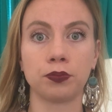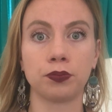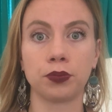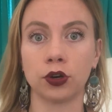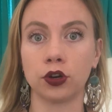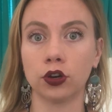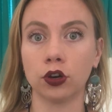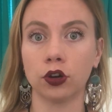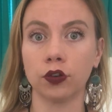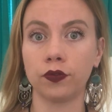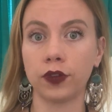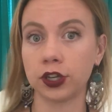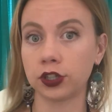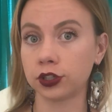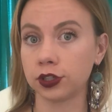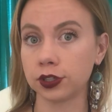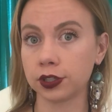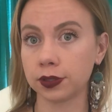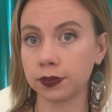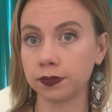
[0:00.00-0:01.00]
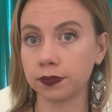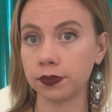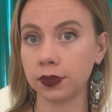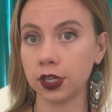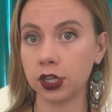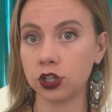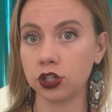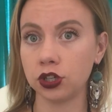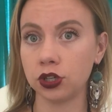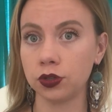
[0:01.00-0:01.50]
perfectionism
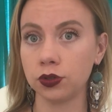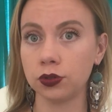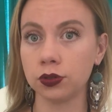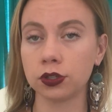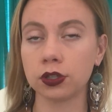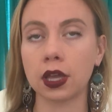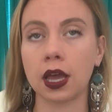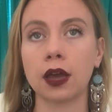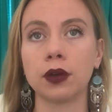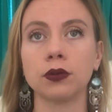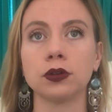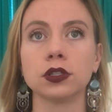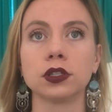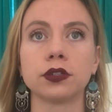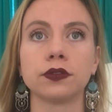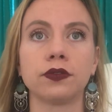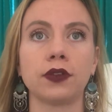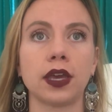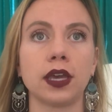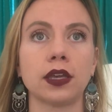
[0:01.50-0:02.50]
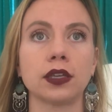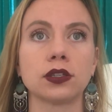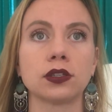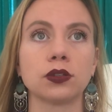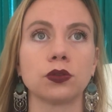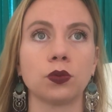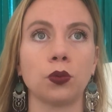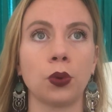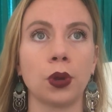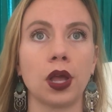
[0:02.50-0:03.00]
issues. I was
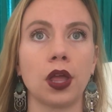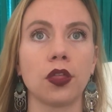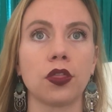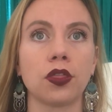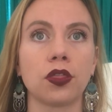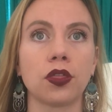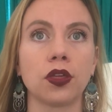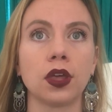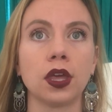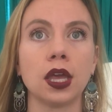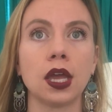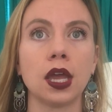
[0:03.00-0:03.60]
faced with